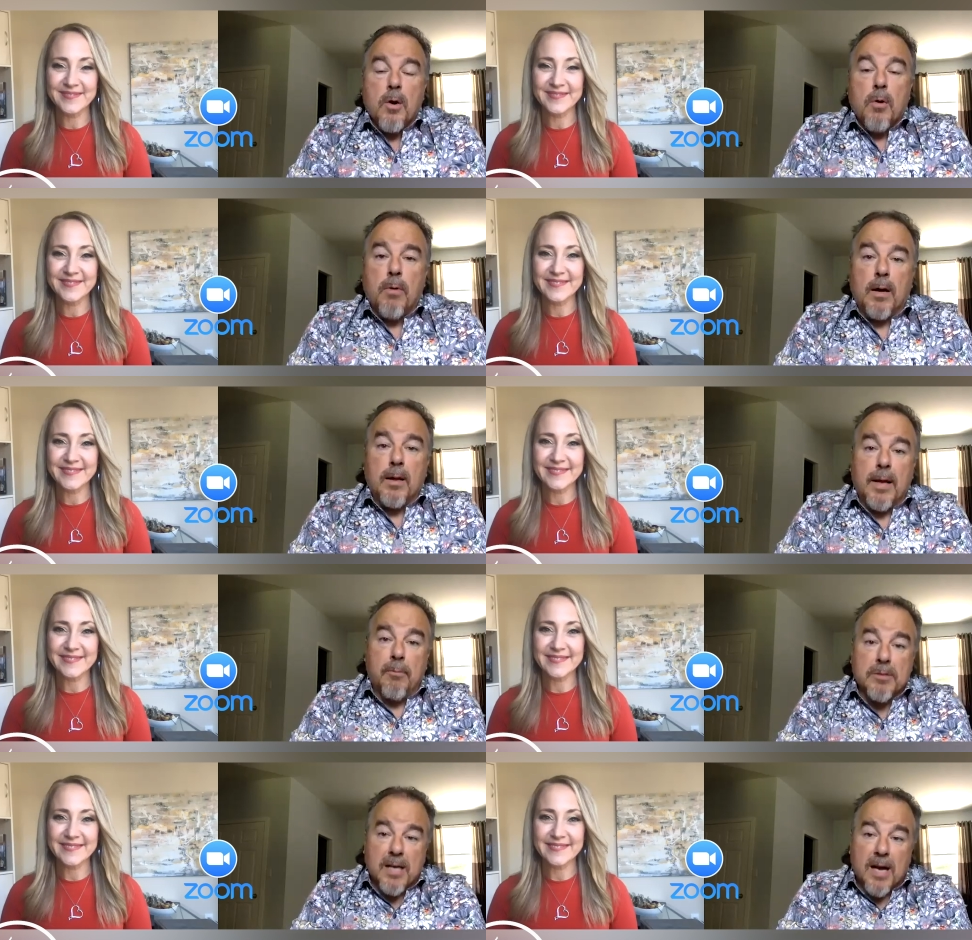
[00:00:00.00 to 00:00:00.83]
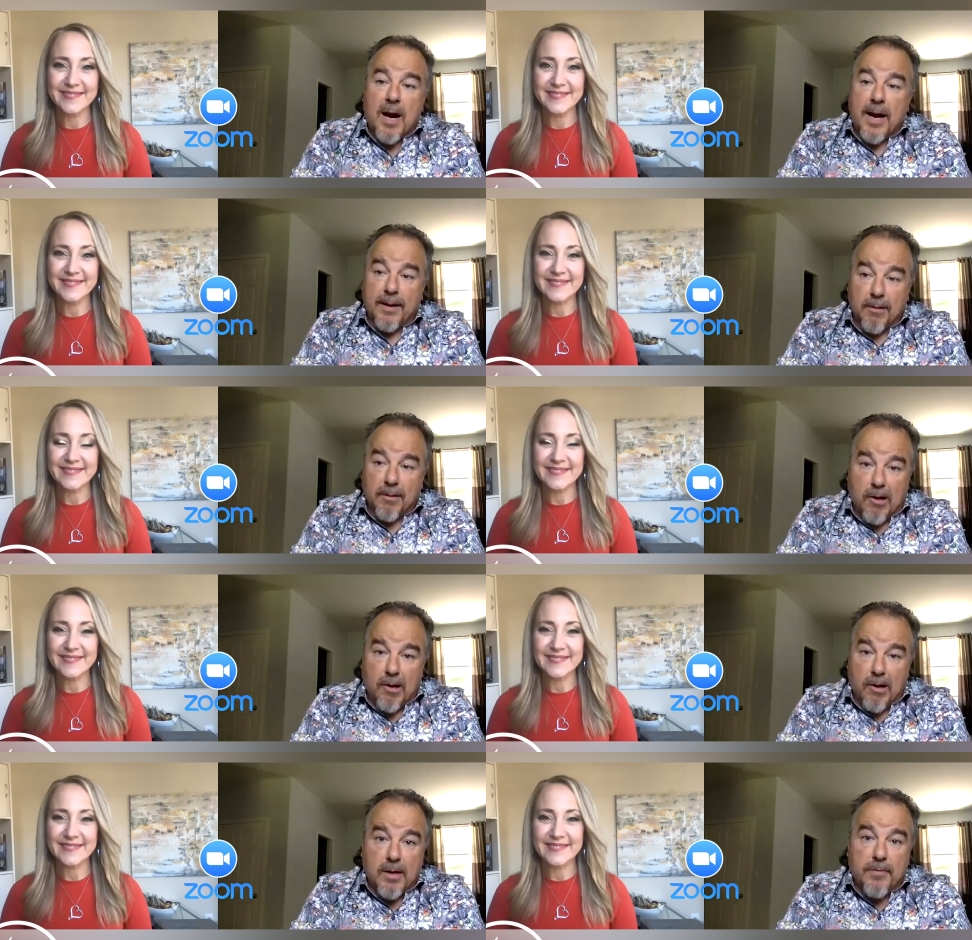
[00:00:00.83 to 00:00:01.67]
Speaker 1: Well, it was a high and
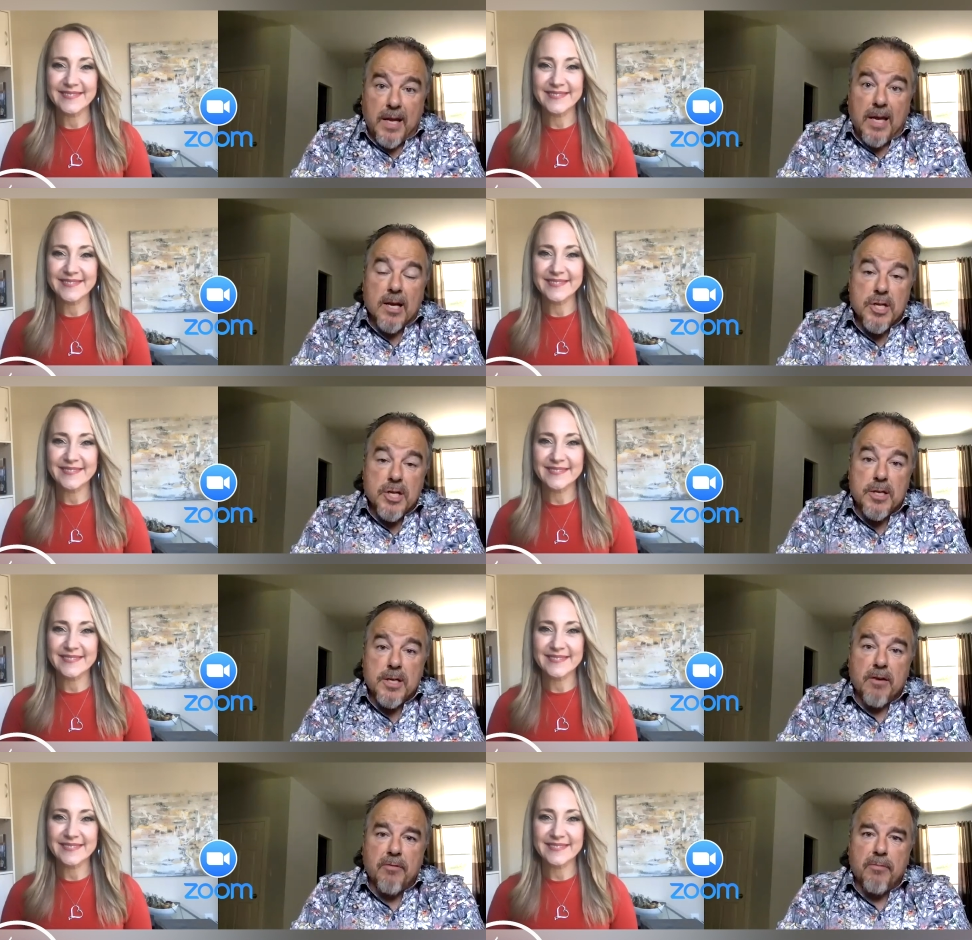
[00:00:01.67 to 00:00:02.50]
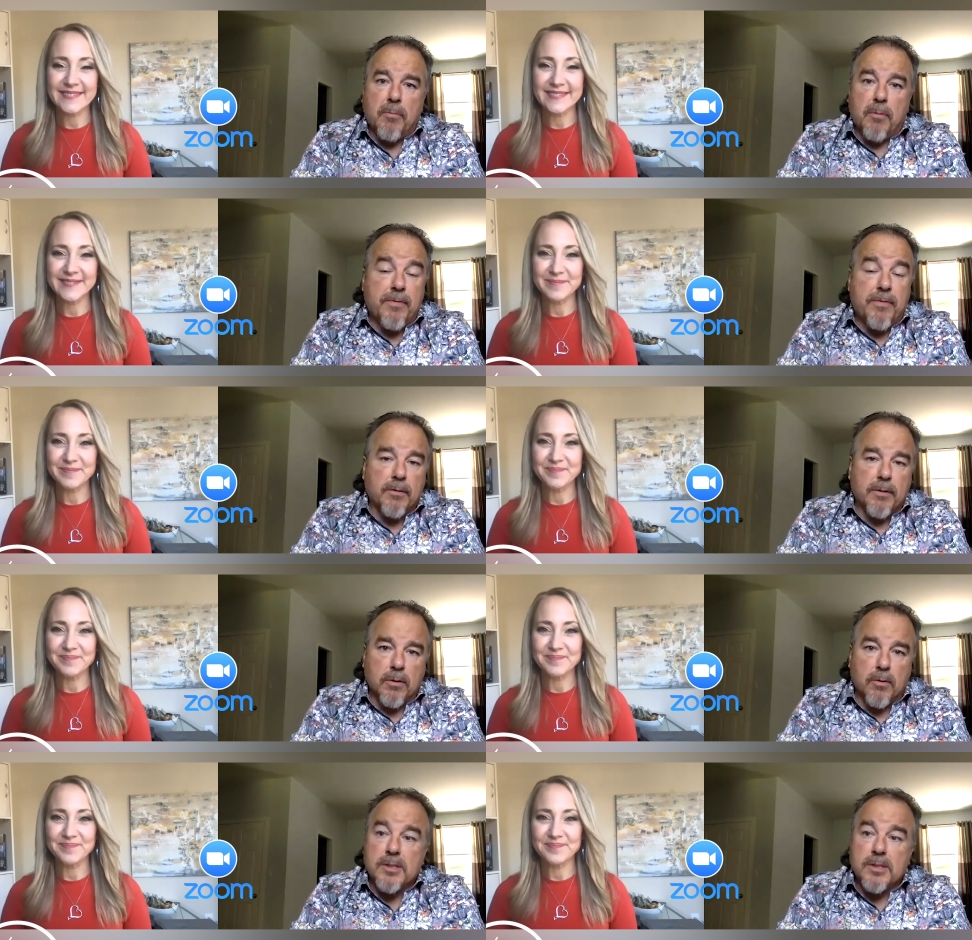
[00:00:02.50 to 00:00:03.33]
lofty initiative, but we felt
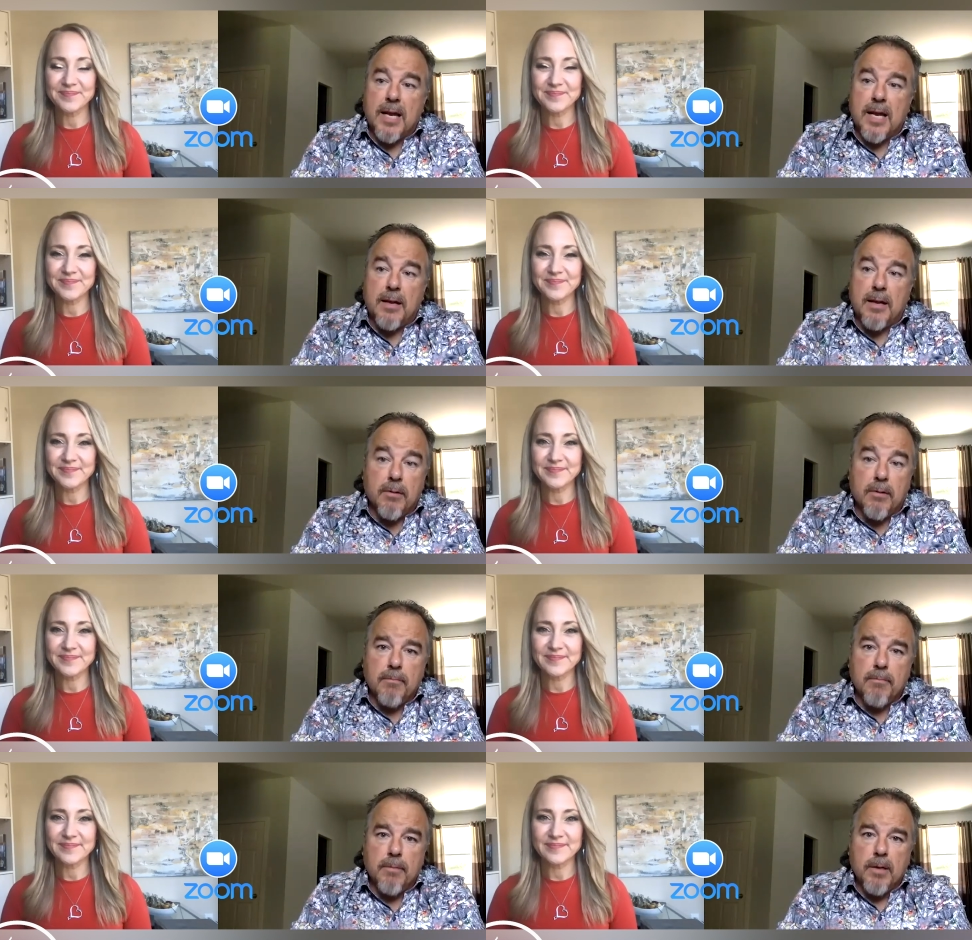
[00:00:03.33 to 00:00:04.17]
the Lord say, do it.